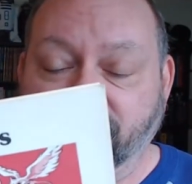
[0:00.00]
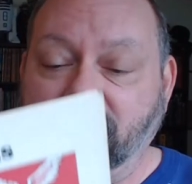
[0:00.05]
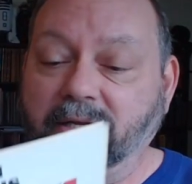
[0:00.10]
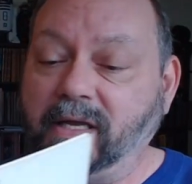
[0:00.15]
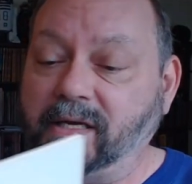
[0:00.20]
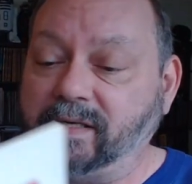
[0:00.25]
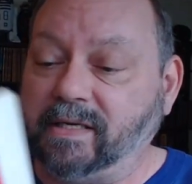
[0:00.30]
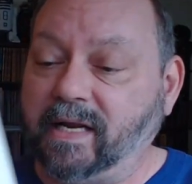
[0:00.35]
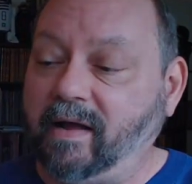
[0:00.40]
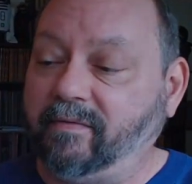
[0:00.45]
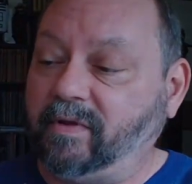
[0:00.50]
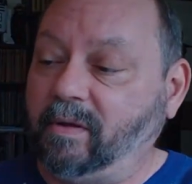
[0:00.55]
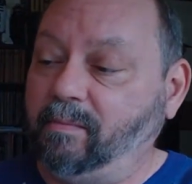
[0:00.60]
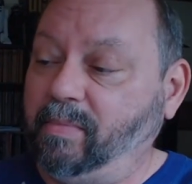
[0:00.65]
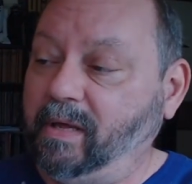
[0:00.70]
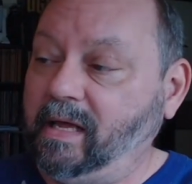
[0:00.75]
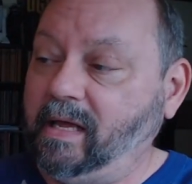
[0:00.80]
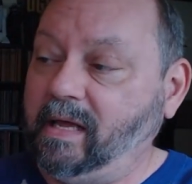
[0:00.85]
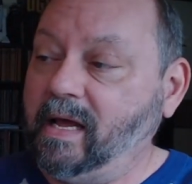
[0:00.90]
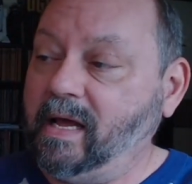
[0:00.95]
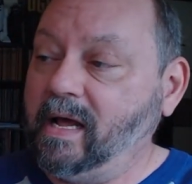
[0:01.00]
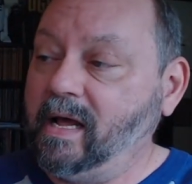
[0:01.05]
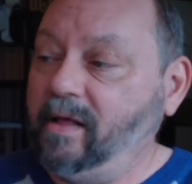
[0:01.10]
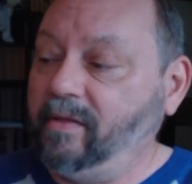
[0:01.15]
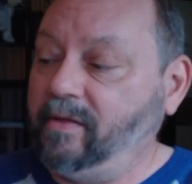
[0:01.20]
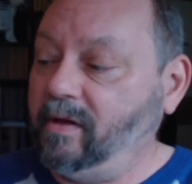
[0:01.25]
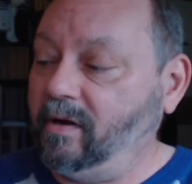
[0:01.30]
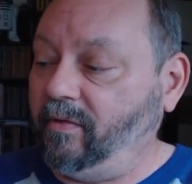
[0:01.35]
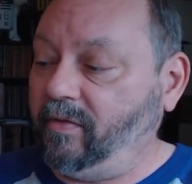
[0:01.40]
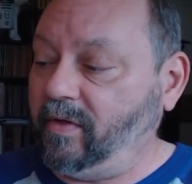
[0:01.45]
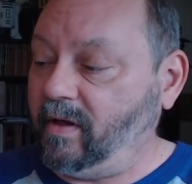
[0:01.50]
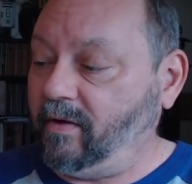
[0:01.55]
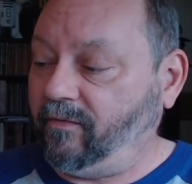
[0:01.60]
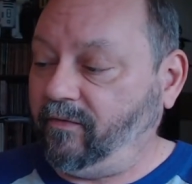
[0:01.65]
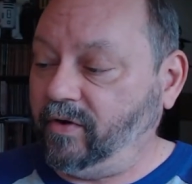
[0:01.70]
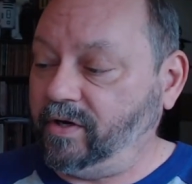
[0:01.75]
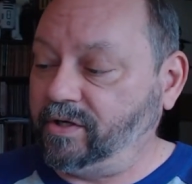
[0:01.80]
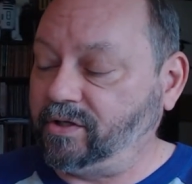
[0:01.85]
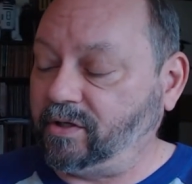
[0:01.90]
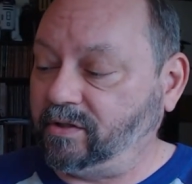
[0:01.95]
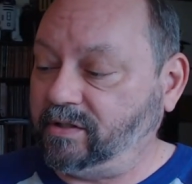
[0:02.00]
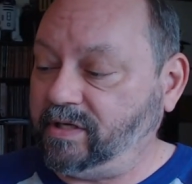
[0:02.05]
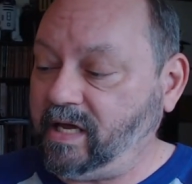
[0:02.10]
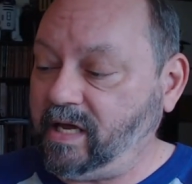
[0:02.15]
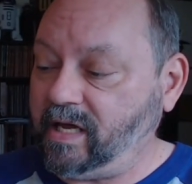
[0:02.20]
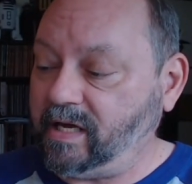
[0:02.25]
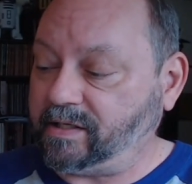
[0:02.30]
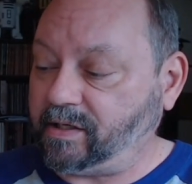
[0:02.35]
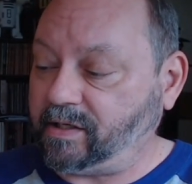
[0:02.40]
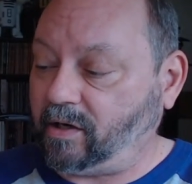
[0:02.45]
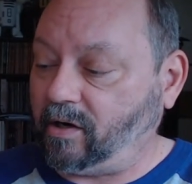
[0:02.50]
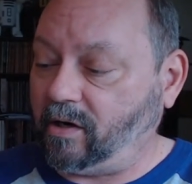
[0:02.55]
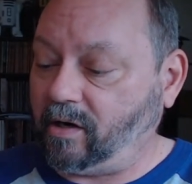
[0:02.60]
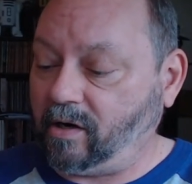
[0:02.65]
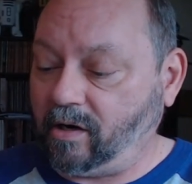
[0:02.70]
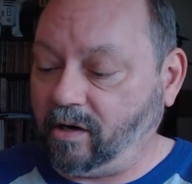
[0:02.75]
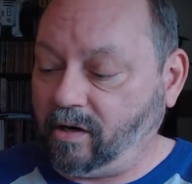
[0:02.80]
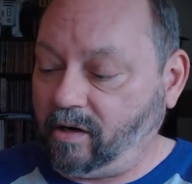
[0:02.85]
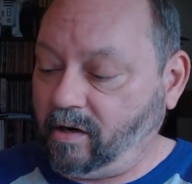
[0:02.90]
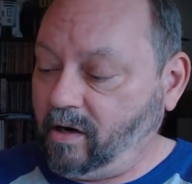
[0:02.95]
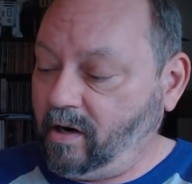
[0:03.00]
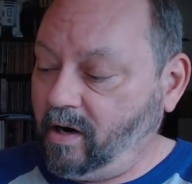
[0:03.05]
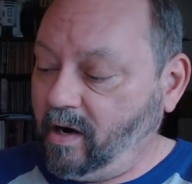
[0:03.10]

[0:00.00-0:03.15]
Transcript: And it doesn't have to be the official TSR